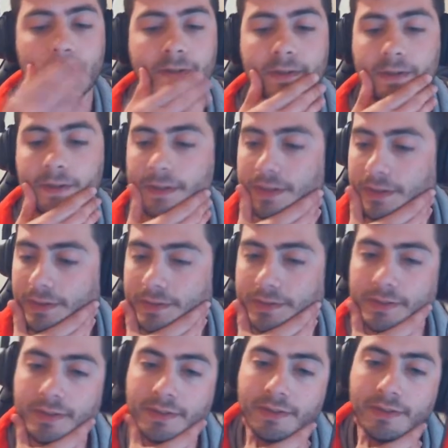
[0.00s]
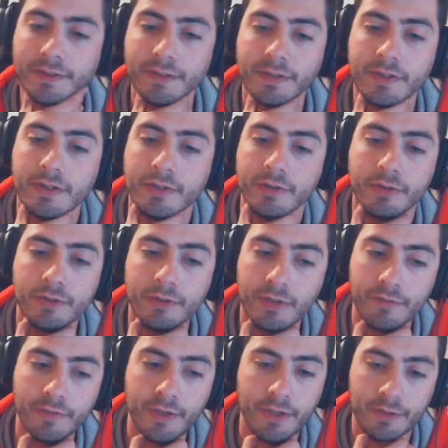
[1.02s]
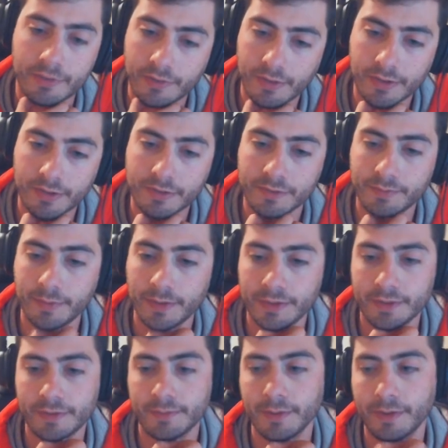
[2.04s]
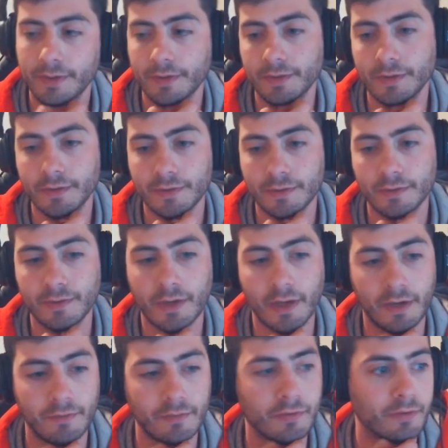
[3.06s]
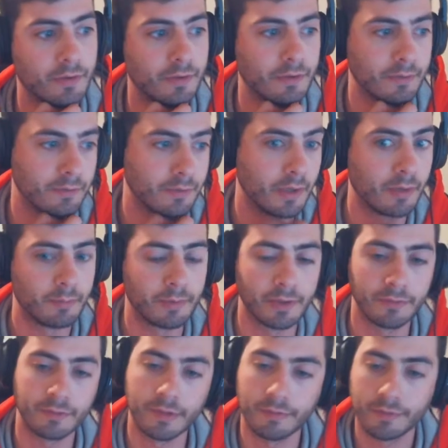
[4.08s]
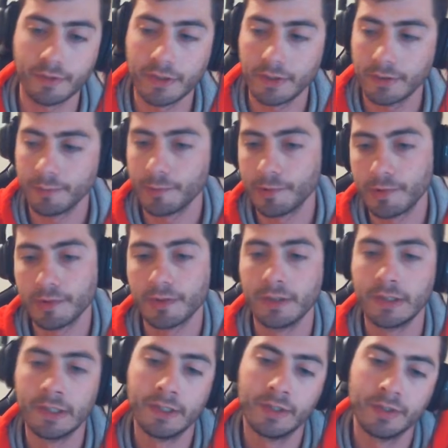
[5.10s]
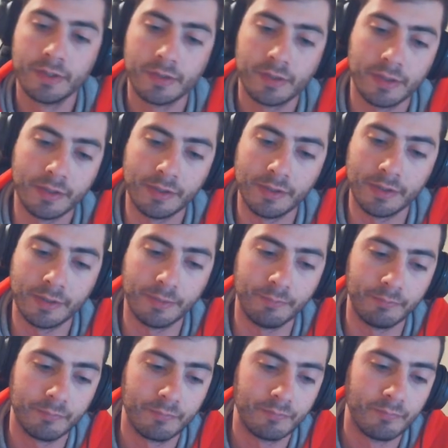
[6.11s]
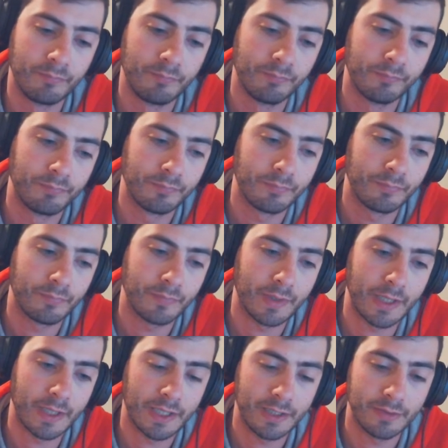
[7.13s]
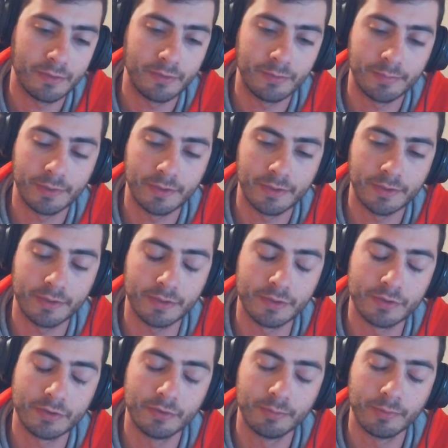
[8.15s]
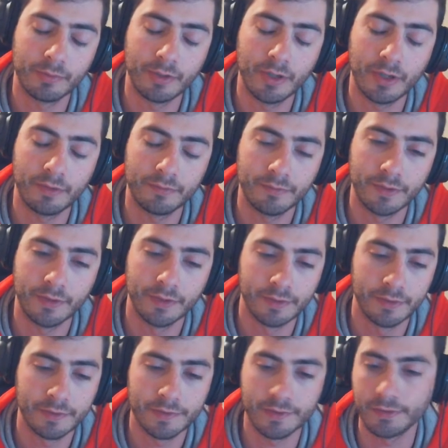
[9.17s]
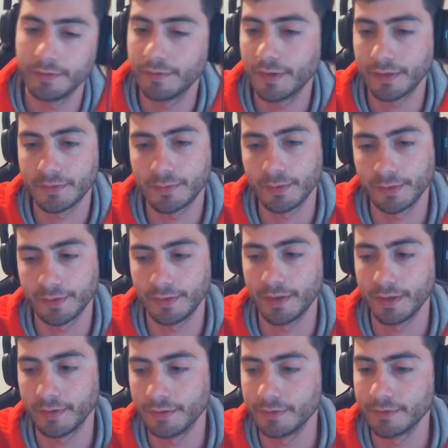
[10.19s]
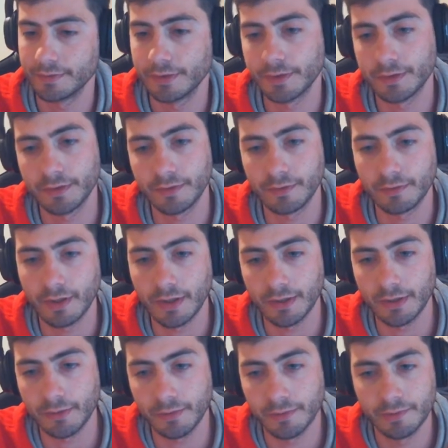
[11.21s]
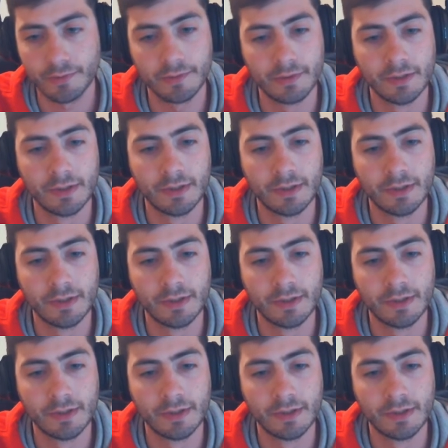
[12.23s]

Yeah, and you do have the extra deck space because you're obviously not playing VFD anymore. Hand looping is super not fun, so if that's where the deck goes, it can go die in a hole.